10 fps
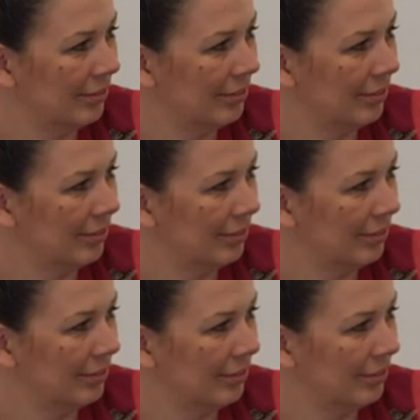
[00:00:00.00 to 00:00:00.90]

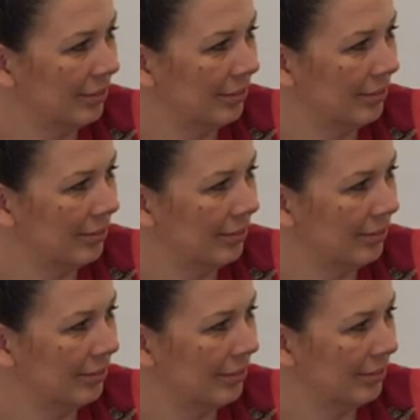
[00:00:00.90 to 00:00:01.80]

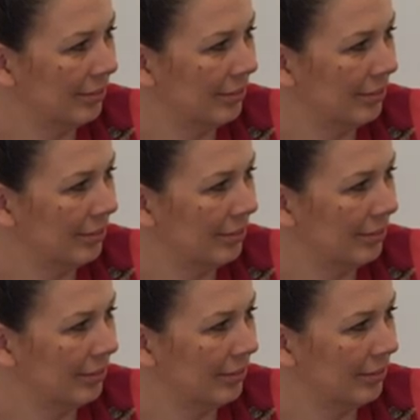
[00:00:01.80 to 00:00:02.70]

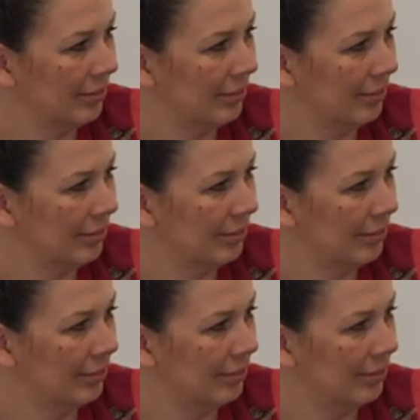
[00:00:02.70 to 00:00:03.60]

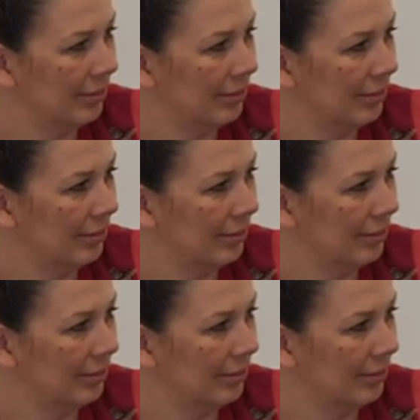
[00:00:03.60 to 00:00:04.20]
[no speech]